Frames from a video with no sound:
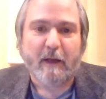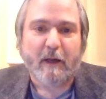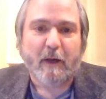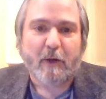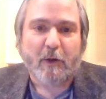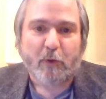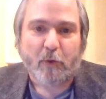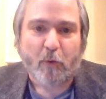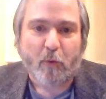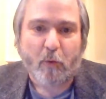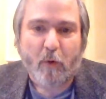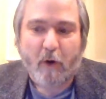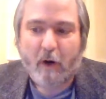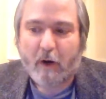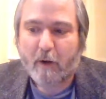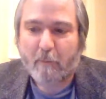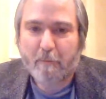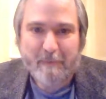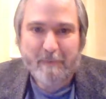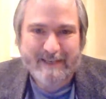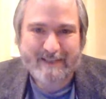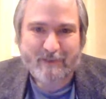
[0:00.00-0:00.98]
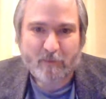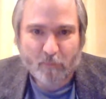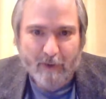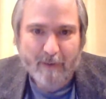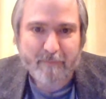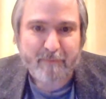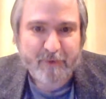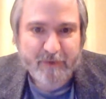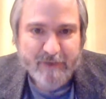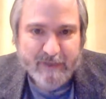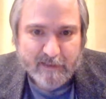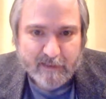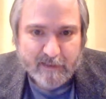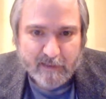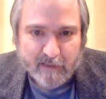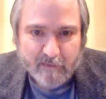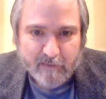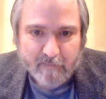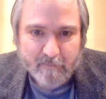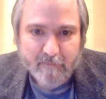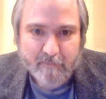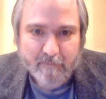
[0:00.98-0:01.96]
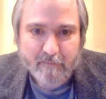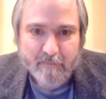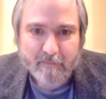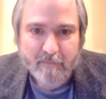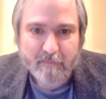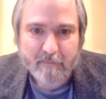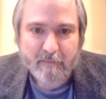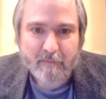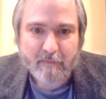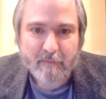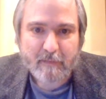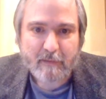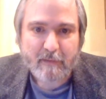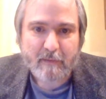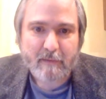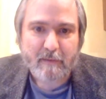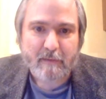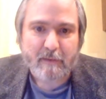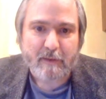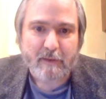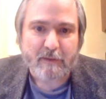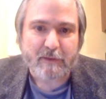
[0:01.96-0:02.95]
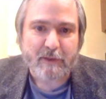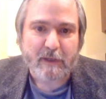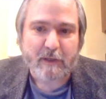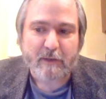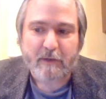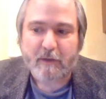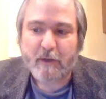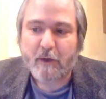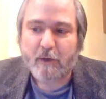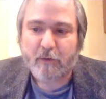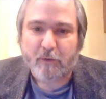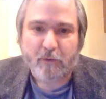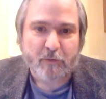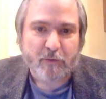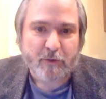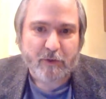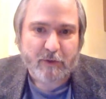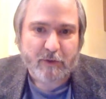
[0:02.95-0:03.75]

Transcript: You are misrepresenting. I said, you did